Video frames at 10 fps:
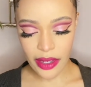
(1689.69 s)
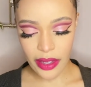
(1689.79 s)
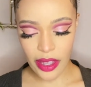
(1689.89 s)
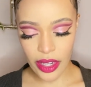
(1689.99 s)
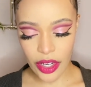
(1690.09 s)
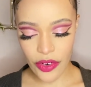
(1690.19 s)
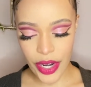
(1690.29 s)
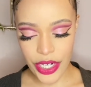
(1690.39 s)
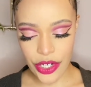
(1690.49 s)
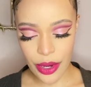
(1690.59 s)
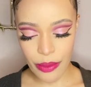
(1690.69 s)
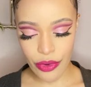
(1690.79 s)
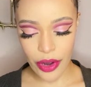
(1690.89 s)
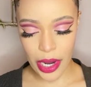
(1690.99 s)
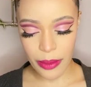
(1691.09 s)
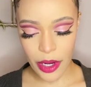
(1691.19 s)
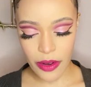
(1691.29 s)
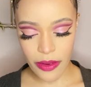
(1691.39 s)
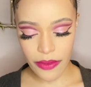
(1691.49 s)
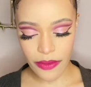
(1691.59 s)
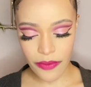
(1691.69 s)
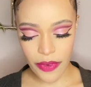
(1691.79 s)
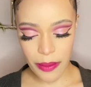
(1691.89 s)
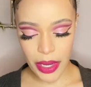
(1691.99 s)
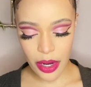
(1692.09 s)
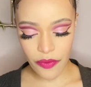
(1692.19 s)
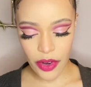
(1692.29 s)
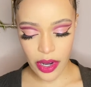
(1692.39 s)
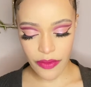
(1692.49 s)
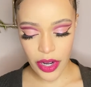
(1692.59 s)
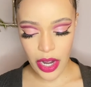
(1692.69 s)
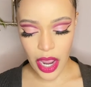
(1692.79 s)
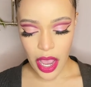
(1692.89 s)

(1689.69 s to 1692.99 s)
color corrector and primer from Makeup Forever.